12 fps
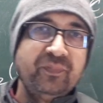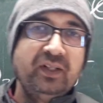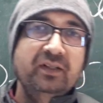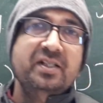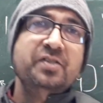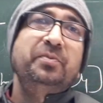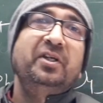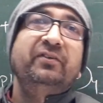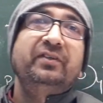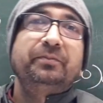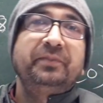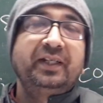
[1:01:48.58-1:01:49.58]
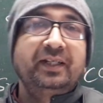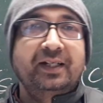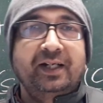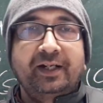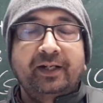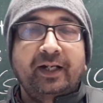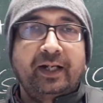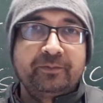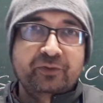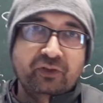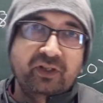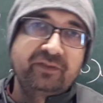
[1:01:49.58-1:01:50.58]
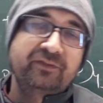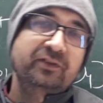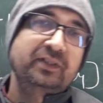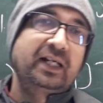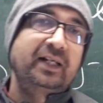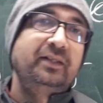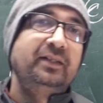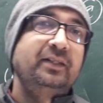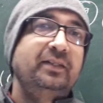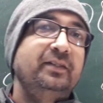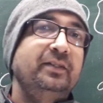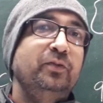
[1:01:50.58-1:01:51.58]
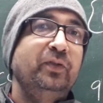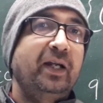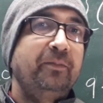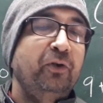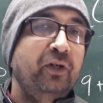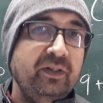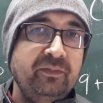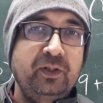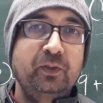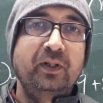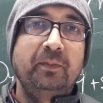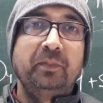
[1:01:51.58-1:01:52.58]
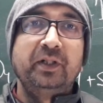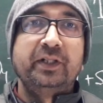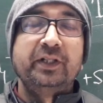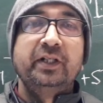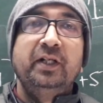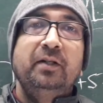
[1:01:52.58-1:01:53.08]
just bear with me, and I'm sorry for that today I'm not able to complete it,